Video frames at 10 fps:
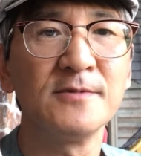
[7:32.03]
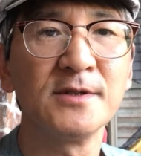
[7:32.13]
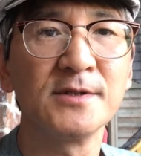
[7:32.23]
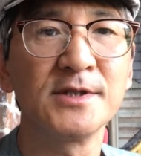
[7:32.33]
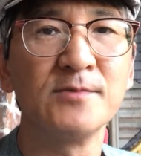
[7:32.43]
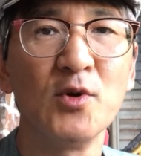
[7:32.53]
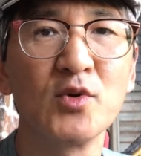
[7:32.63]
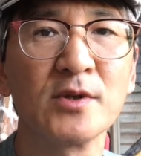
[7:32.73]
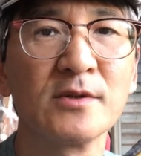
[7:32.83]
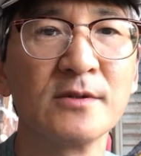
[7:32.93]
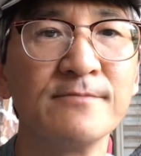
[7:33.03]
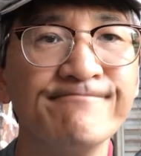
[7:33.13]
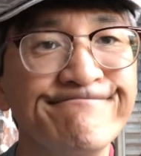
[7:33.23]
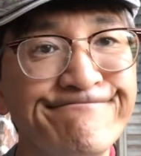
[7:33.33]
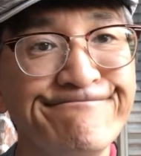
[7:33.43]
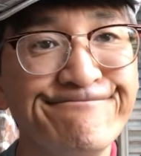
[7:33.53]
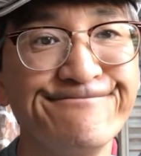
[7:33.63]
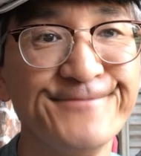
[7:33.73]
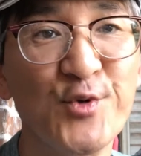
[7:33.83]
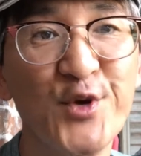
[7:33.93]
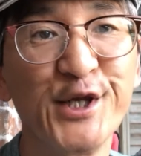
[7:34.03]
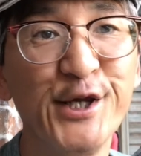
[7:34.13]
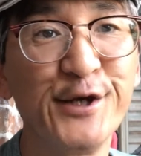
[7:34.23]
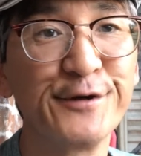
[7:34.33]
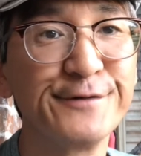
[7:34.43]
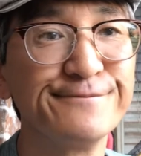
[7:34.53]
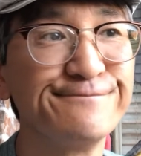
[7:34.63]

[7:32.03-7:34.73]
a smoker, 1 year,